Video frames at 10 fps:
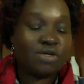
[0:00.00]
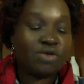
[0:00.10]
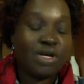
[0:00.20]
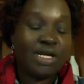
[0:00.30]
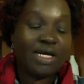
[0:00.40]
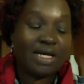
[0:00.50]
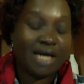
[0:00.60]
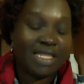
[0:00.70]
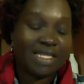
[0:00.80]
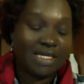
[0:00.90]
chronic
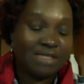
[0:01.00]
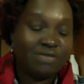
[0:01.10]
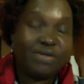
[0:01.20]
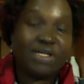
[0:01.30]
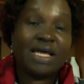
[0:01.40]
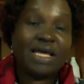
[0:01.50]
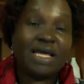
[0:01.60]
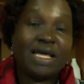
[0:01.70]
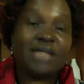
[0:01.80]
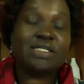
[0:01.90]
athlete's feet, that
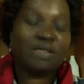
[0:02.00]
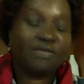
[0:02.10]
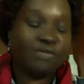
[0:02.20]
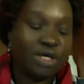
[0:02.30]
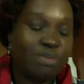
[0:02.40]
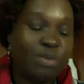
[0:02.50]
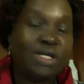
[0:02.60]
is, if you keep on